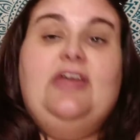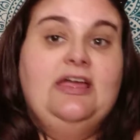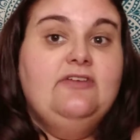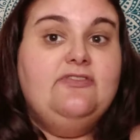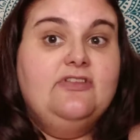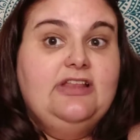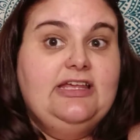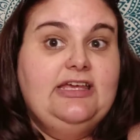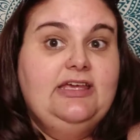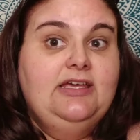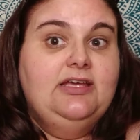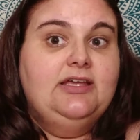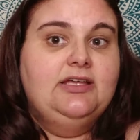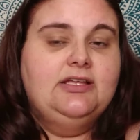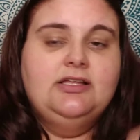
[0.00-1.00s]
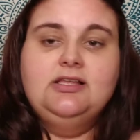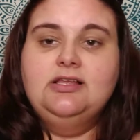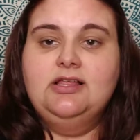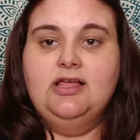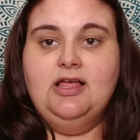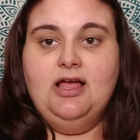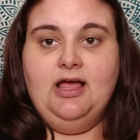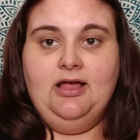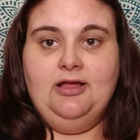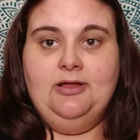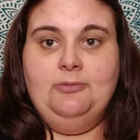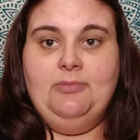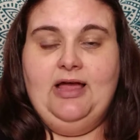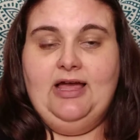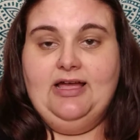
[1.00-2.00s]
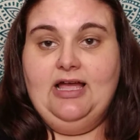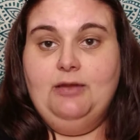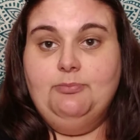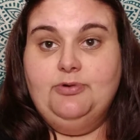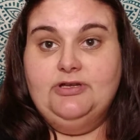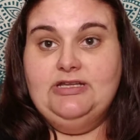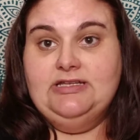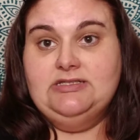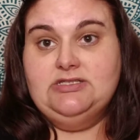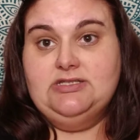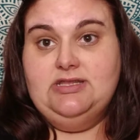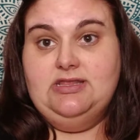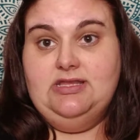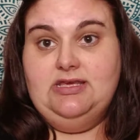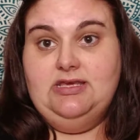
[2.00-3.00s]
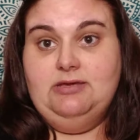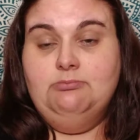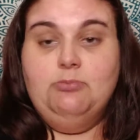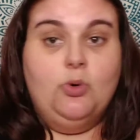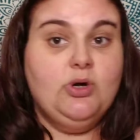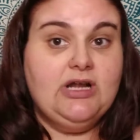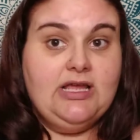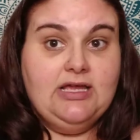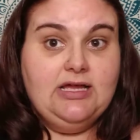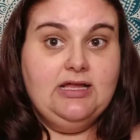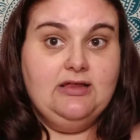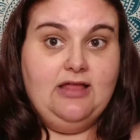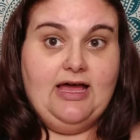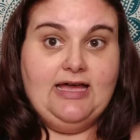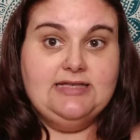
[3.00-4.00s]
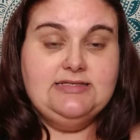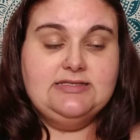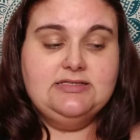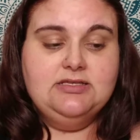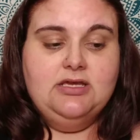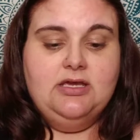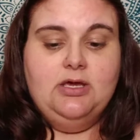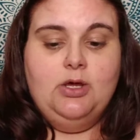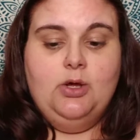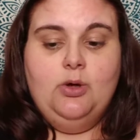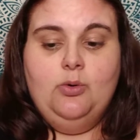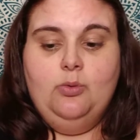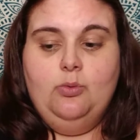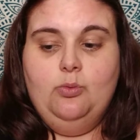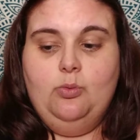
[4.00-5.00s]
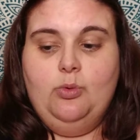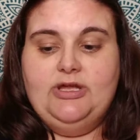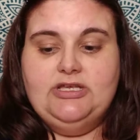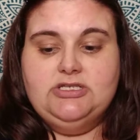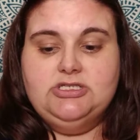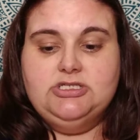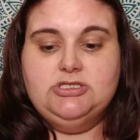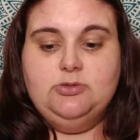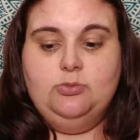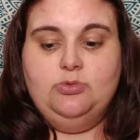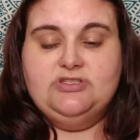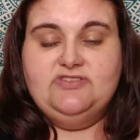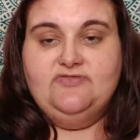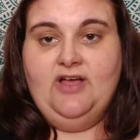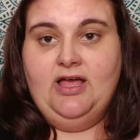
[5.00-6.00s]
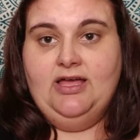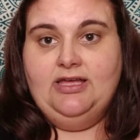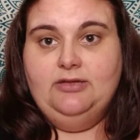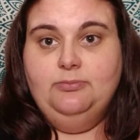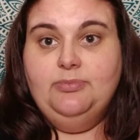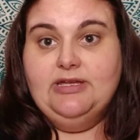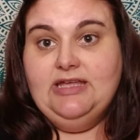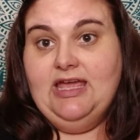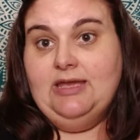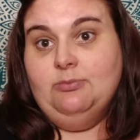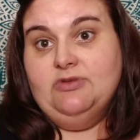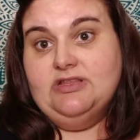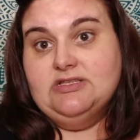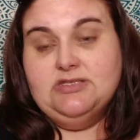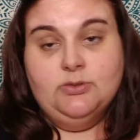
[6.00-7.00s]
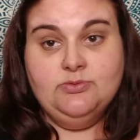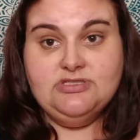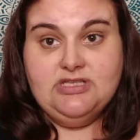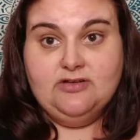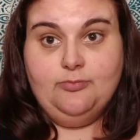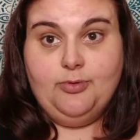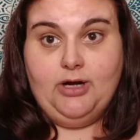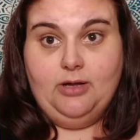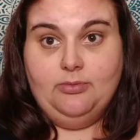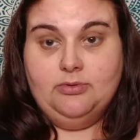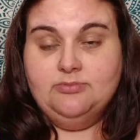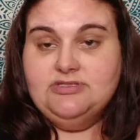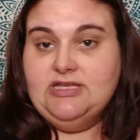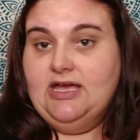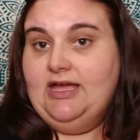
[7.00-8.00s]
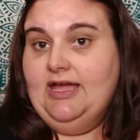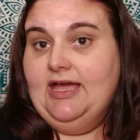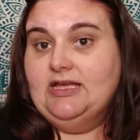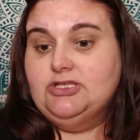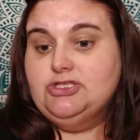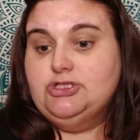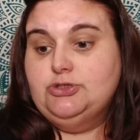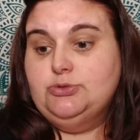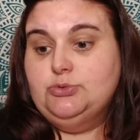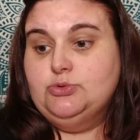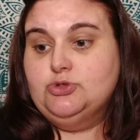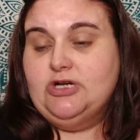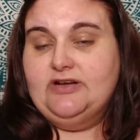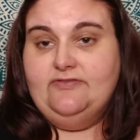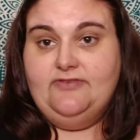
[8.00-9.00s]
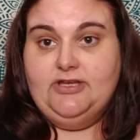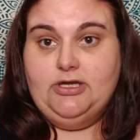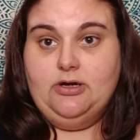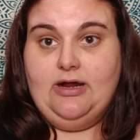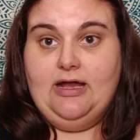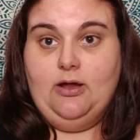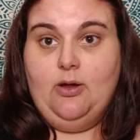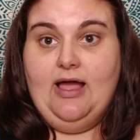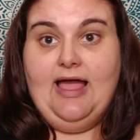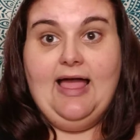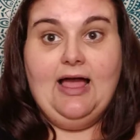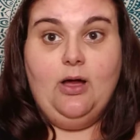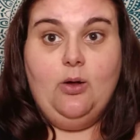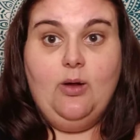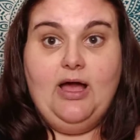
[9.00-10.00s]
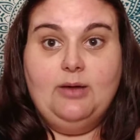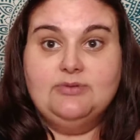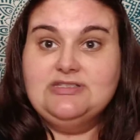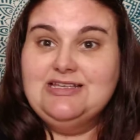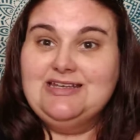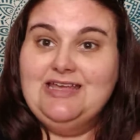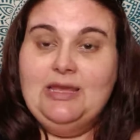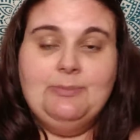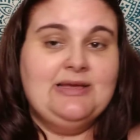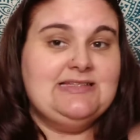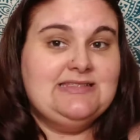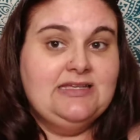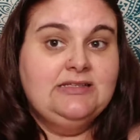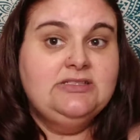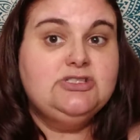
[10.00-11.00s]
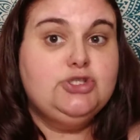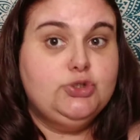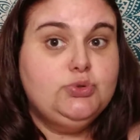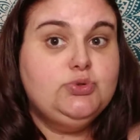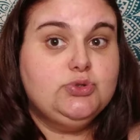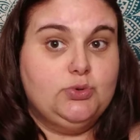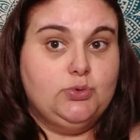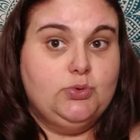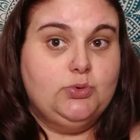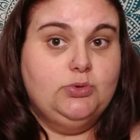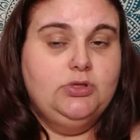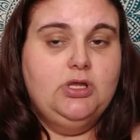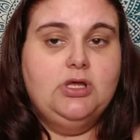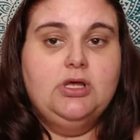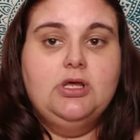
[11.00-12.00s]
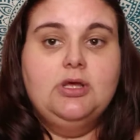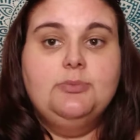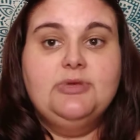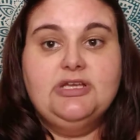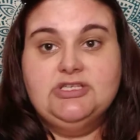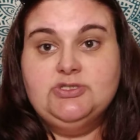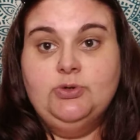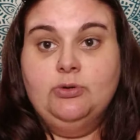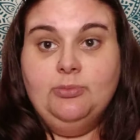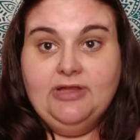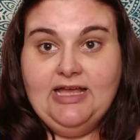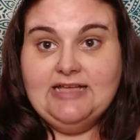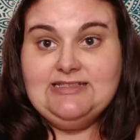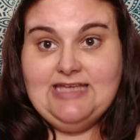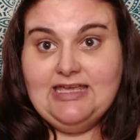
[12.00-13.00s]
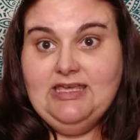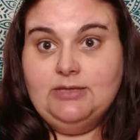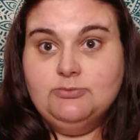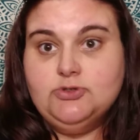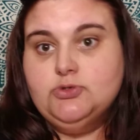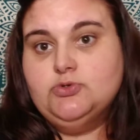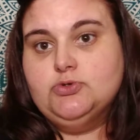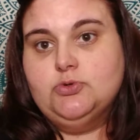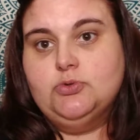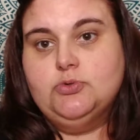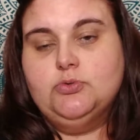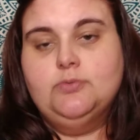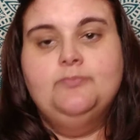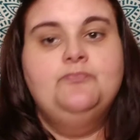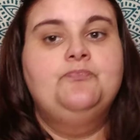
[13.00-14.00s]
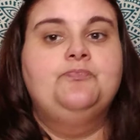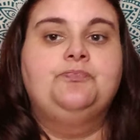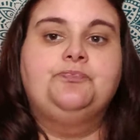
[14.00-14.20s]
Thankfully, I got put into the morning class, which was fine, but came with its own set of problems. I had to try to figure out how I was going to get my son to school, because normally I take him to school